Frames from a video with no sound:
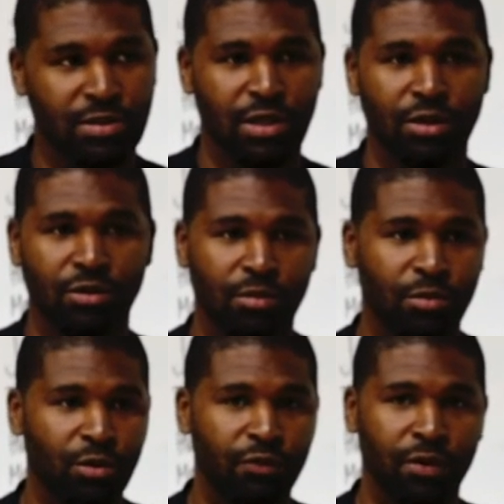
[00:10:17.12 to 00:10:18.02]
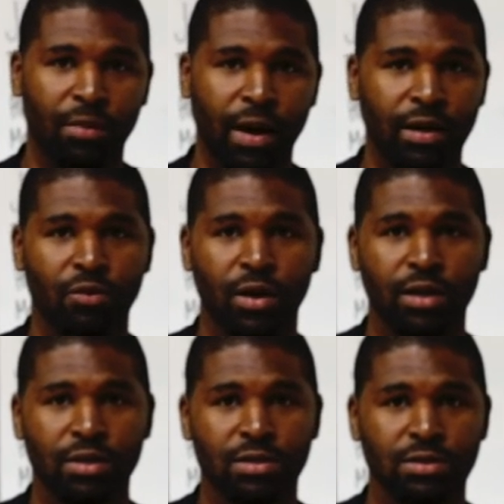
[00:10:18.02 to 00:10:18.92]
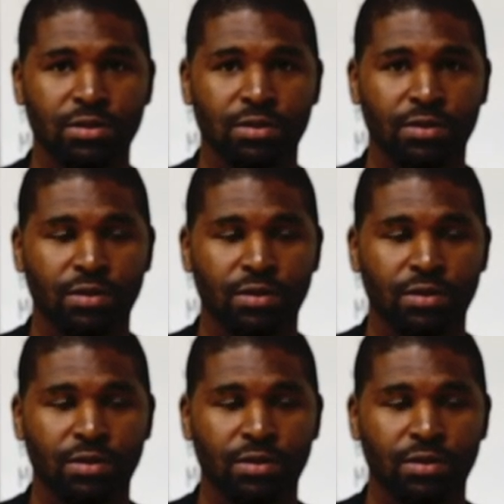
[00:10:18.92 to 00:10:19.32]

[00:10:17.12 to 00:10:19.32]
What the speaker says: continue to move in mighty ways.